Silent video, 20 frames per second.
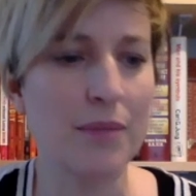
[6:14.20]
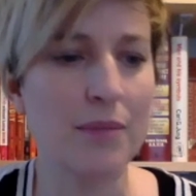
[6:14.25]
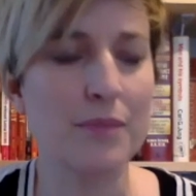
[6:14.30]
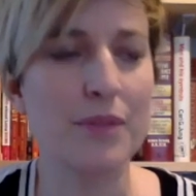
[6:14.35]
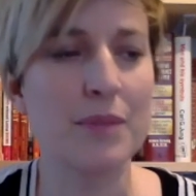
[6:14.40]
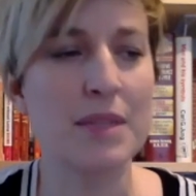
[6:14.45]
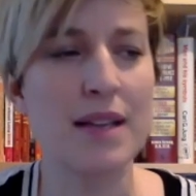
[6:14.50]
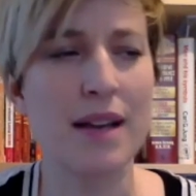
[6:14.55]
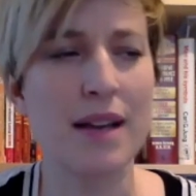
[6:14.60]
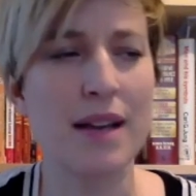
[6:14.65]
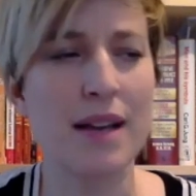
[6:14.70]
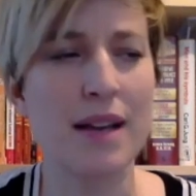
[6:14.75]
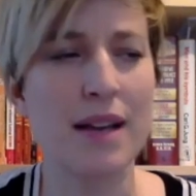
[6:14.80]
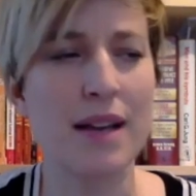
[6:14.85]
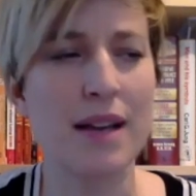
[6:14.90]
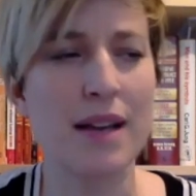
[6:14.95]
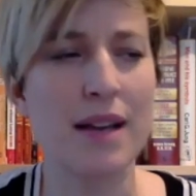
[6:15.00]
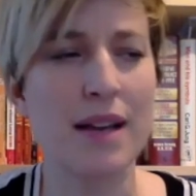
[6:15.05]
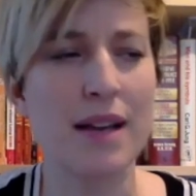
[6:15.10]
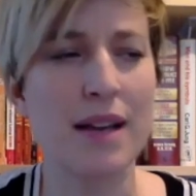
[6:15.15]
from the time
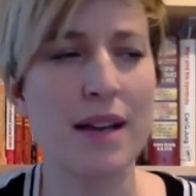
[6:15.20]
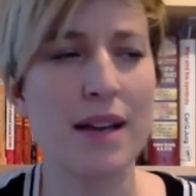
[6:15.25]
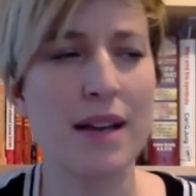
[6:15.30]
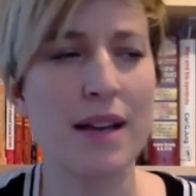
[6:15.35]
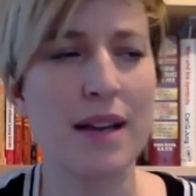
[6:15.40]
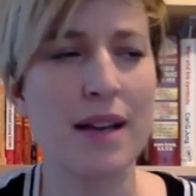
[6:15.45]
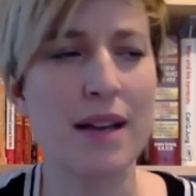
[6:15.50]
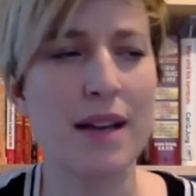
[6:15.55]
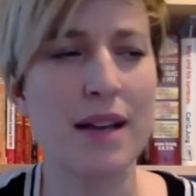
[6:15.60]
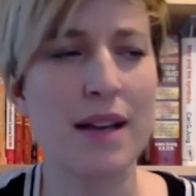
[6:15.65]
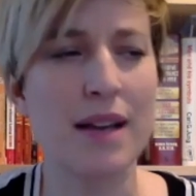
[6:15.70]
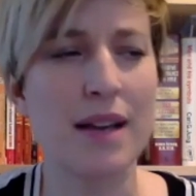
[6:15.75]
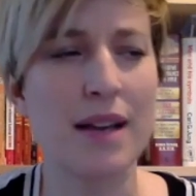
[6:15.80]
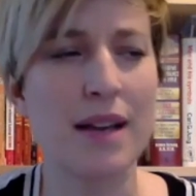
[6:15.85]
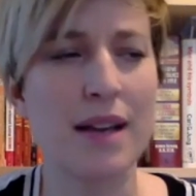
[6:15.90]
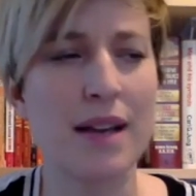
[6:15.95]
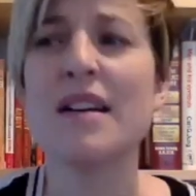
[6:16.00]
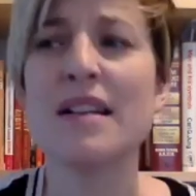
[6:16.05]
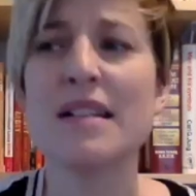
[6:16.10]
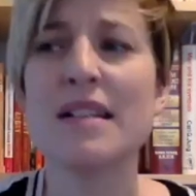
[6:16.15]
of 11 or 12,
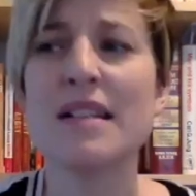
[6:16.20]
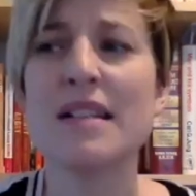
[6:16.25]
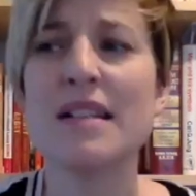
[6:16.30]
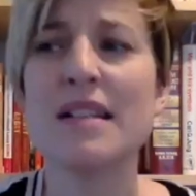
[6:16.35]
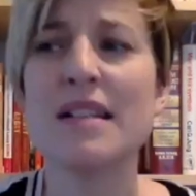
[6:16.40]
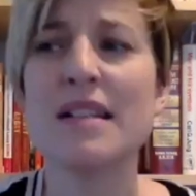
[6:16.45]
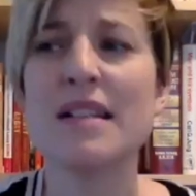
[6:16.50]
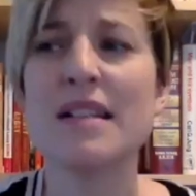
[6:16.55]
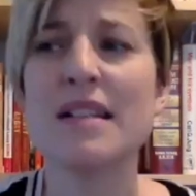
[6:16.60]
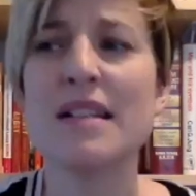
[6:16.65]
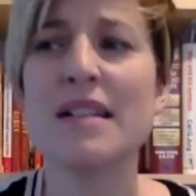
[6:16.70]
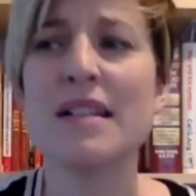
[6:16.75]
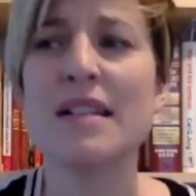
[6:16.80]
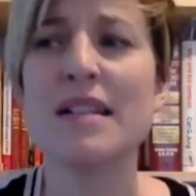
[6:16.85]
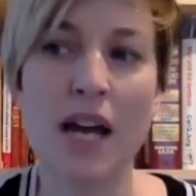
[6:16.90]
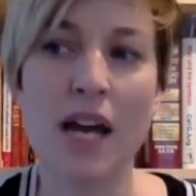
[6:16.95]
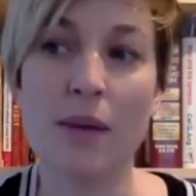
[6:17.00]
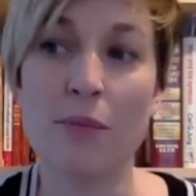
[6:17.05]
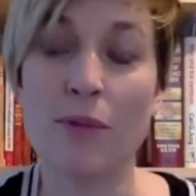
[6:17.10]
spent